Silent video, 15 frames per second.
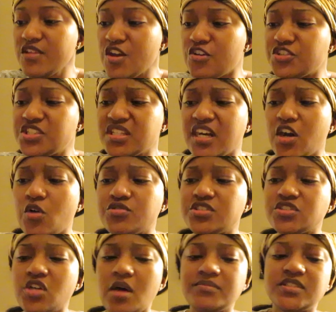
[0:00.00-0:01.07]
But she's like, oh,
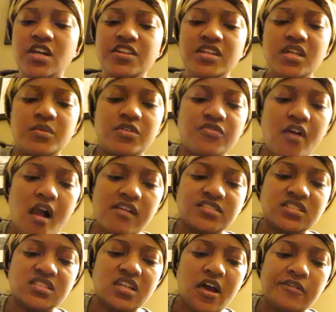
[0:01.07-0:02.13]
just calm down, you're gonna be fine.
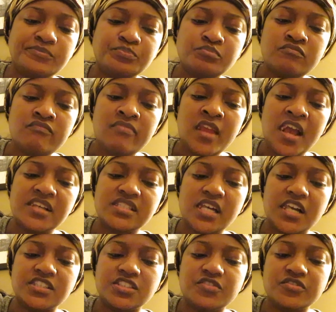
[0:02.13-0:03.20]
Blah, blah, It's
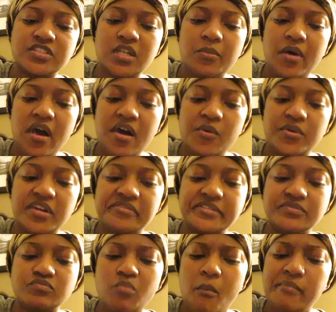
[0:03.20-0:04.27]
like a different type of high, whatever.